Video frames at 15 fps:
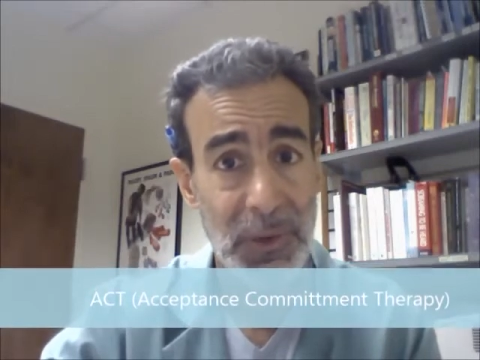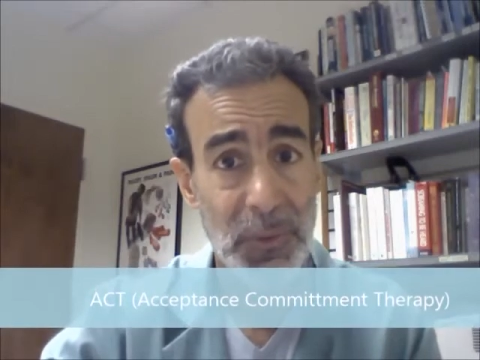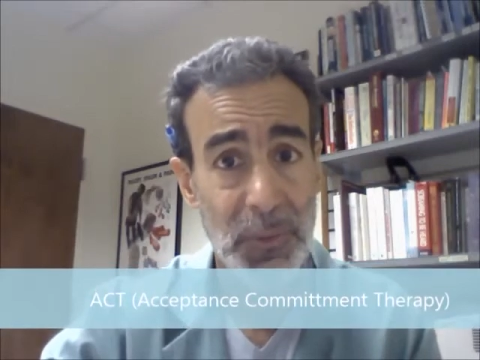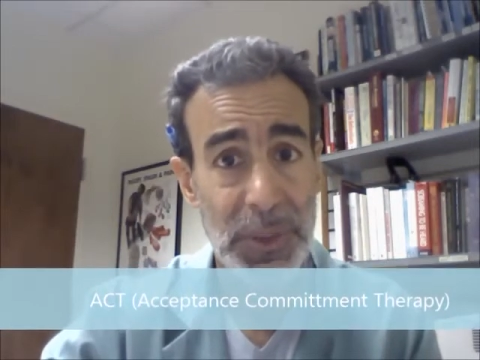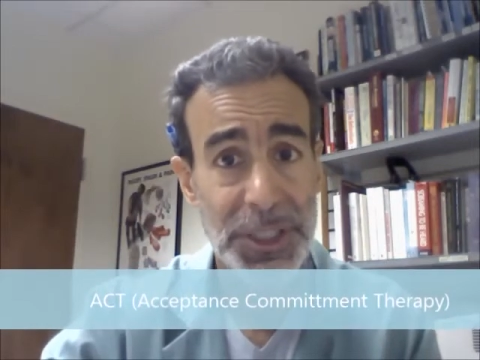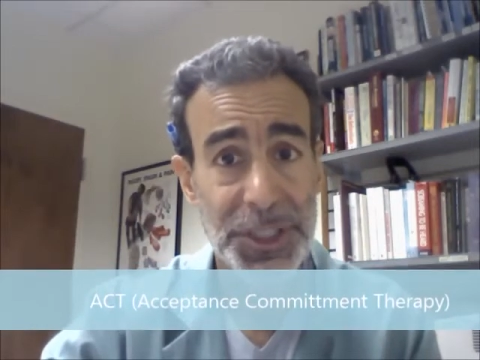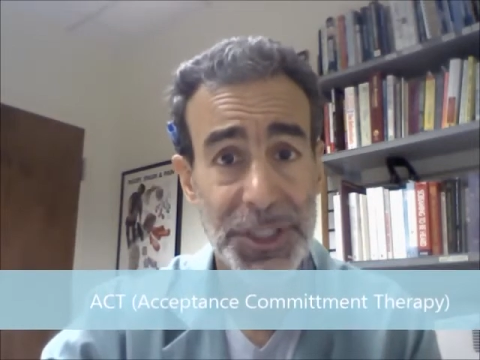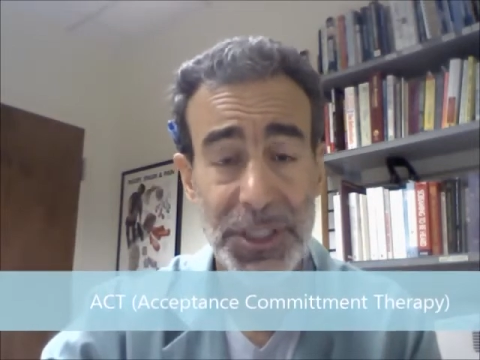
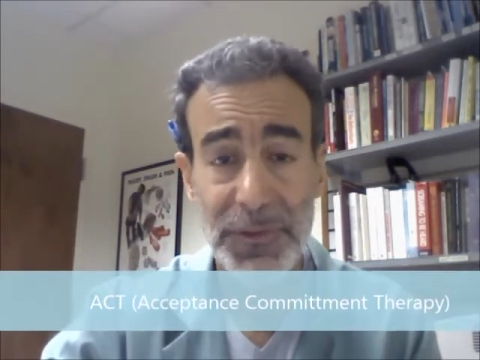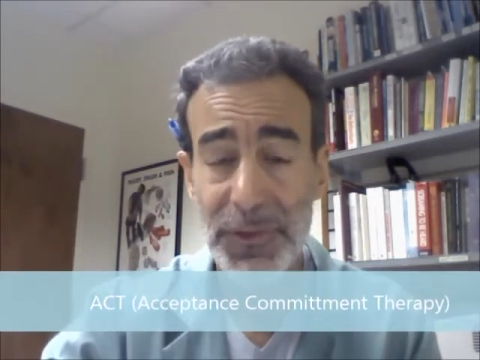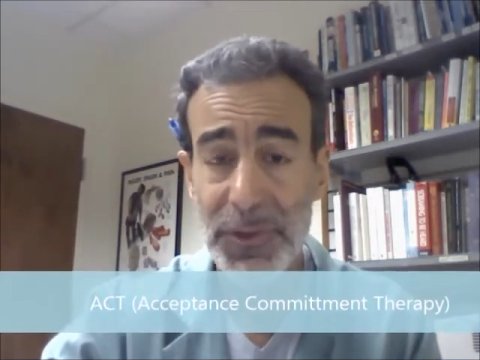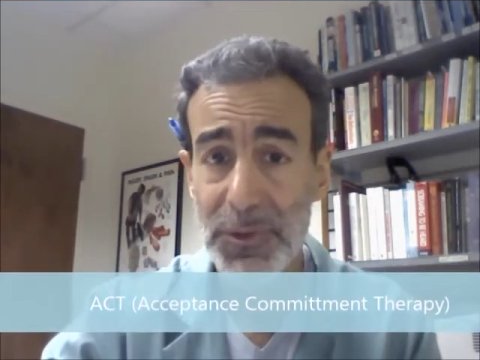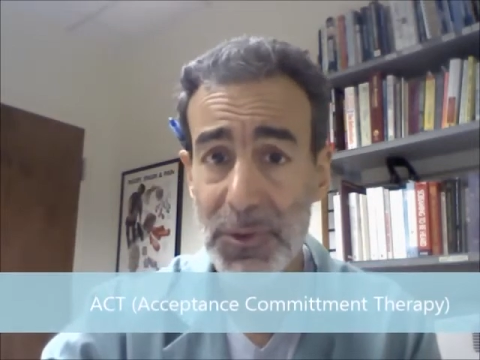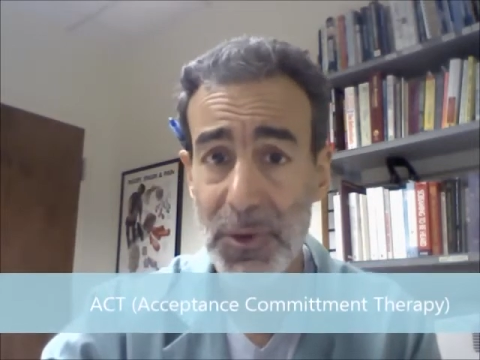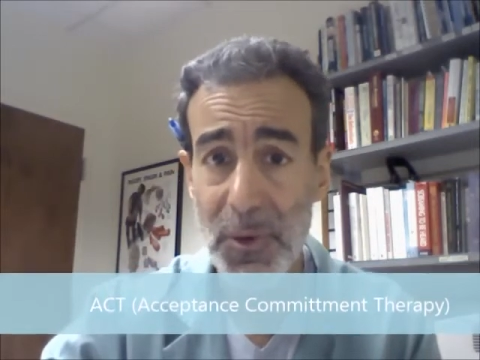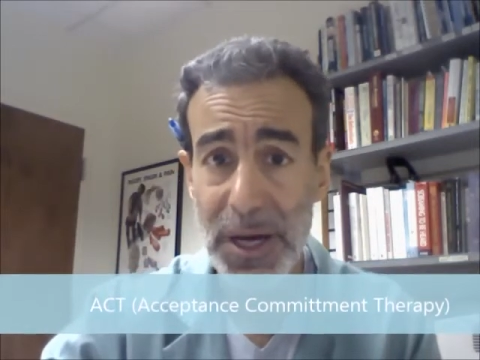which if
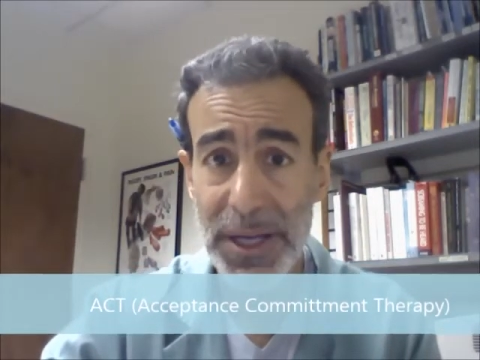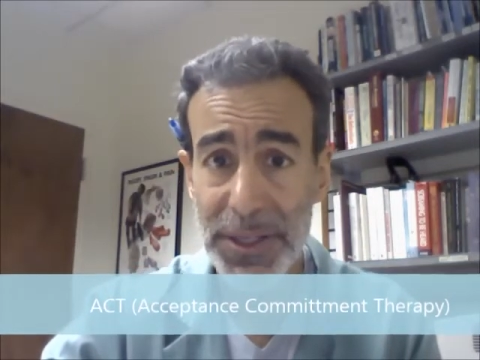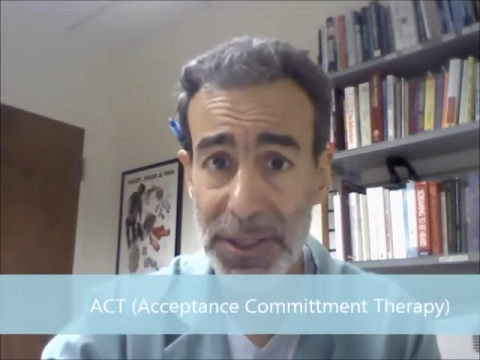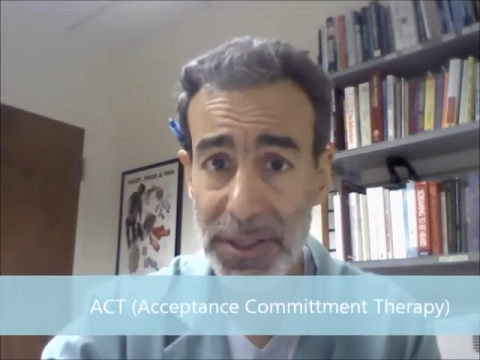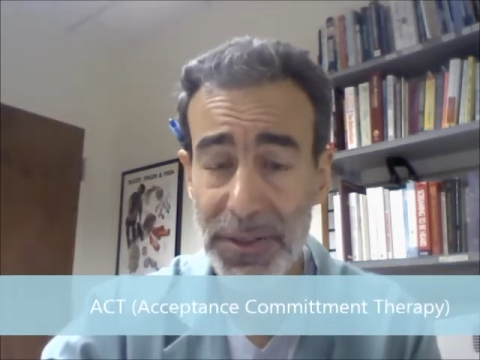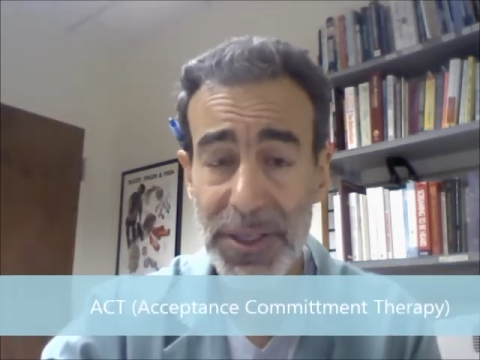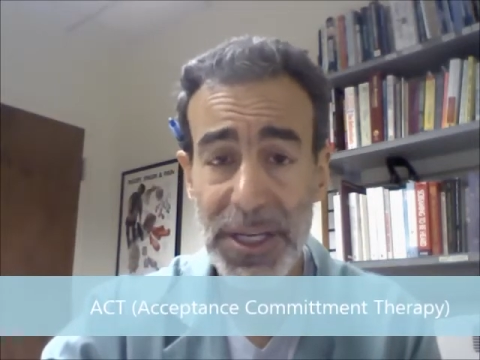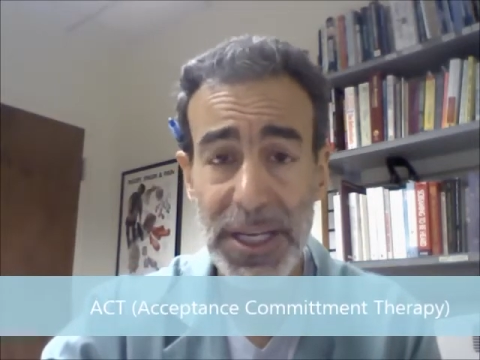you go on the
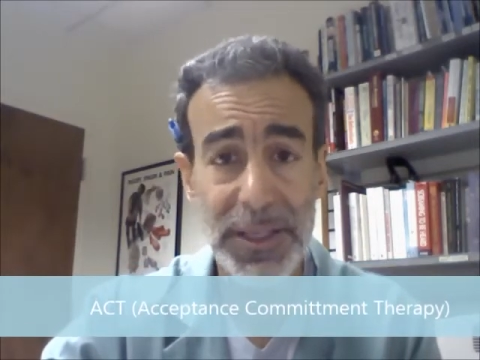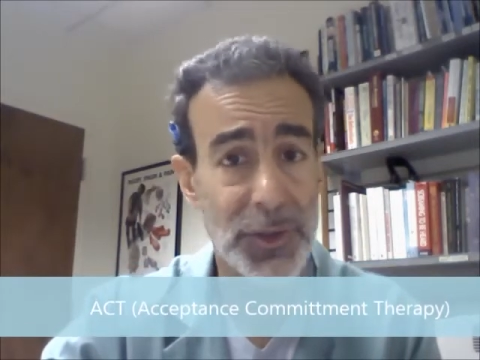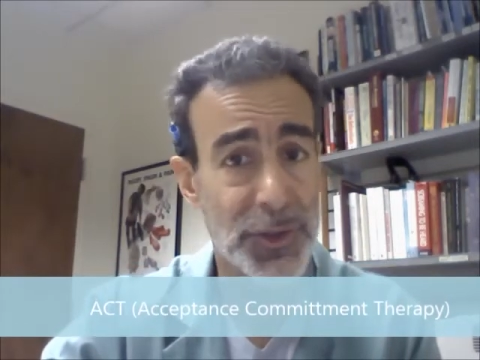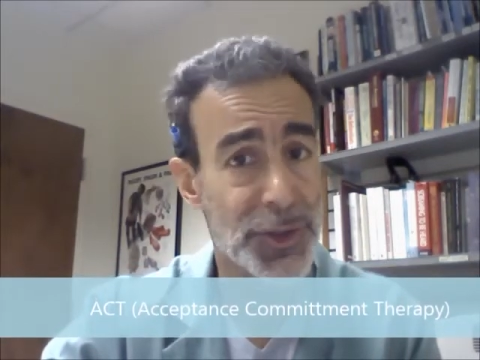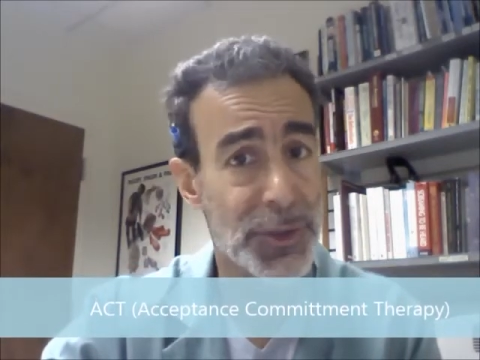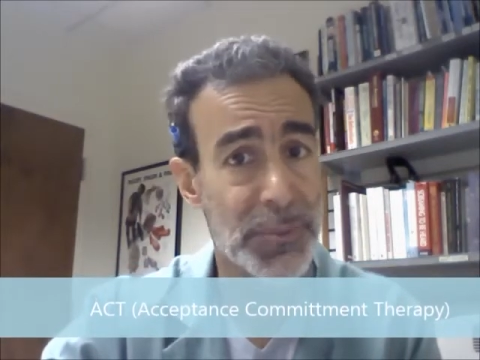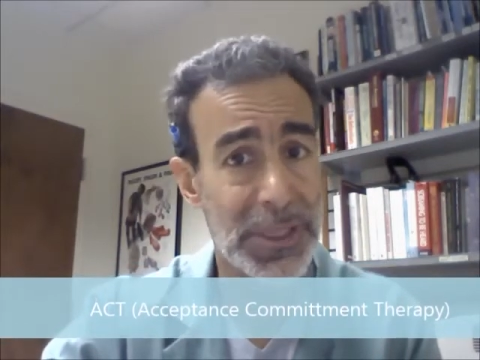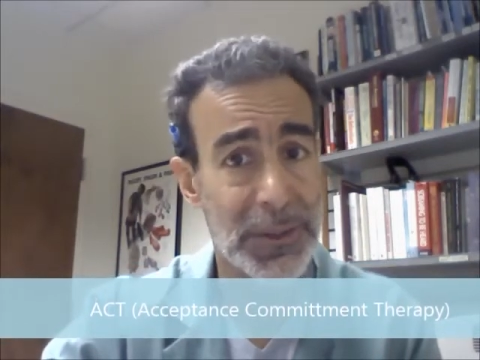internet, you
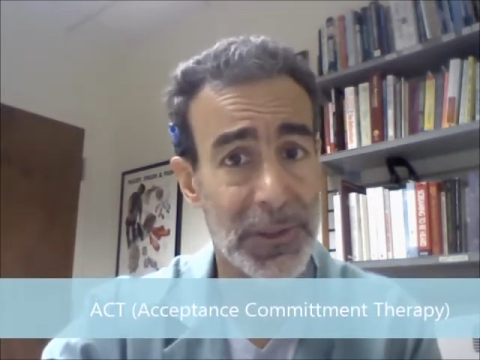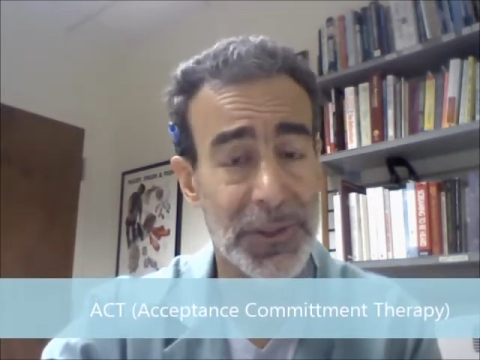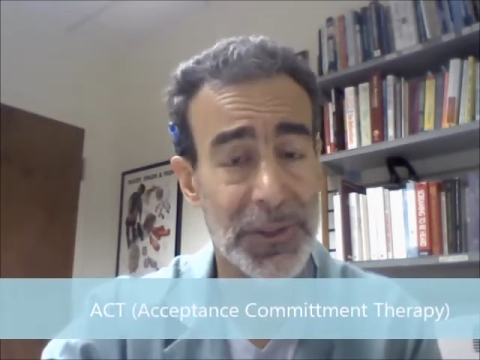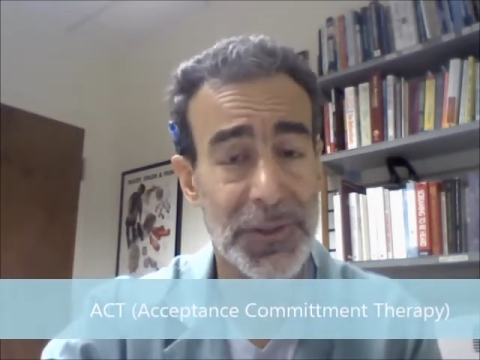should be able